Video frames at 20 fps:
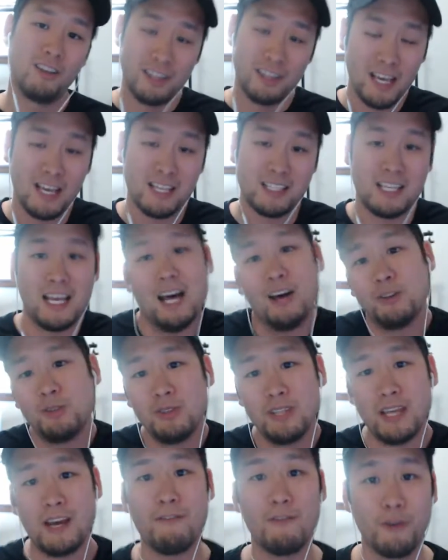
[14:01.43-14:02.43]
yes, I'll do
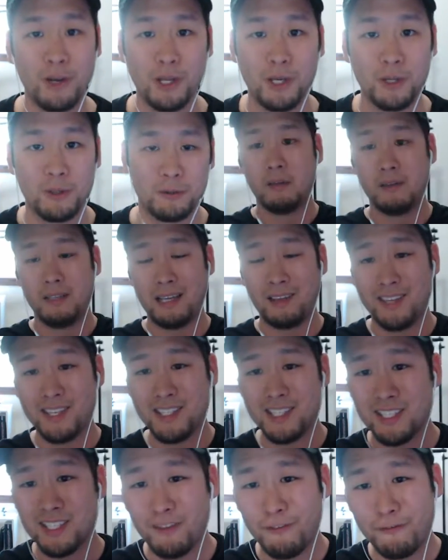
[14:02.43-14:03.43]
that for you. Now,
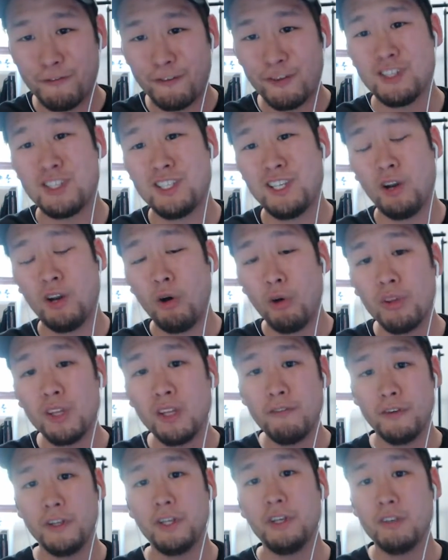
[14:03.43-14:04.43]
this is the first and only
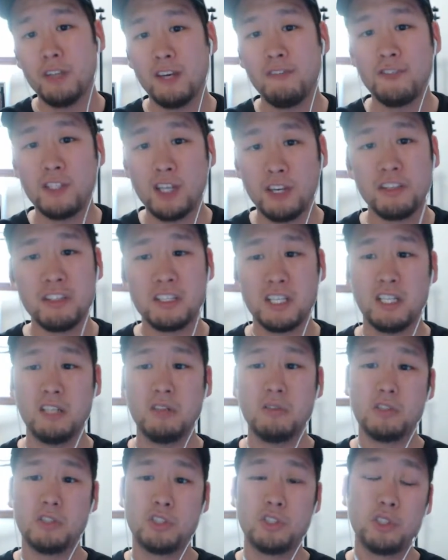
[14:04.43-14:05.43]
video they've done this, and it
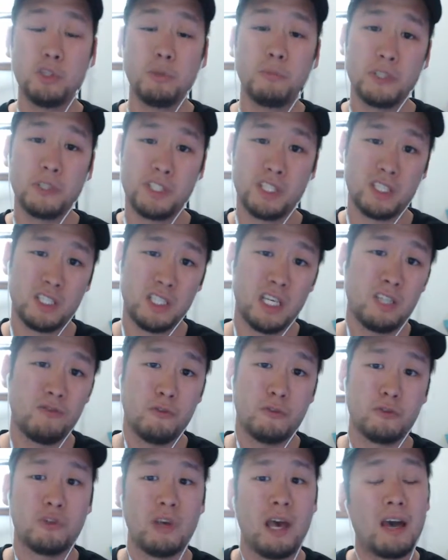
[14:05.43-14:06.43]
was super
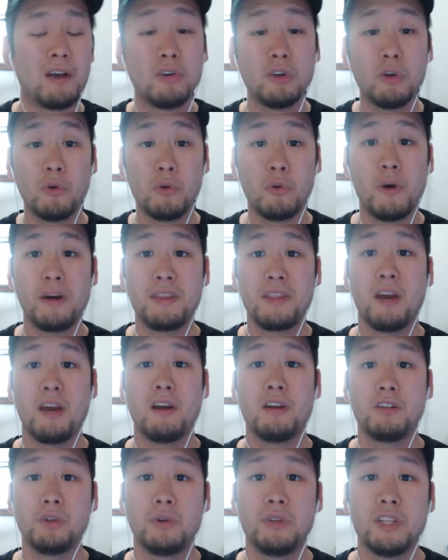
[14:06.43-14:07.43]
successful. So I don't know why they
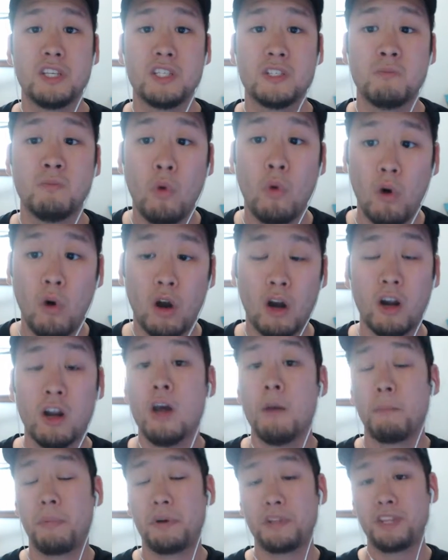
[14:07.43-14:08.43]
aren't doing this more,
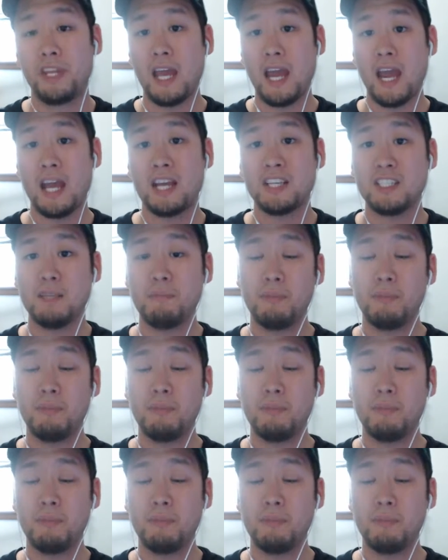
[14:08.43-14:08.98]
but they actually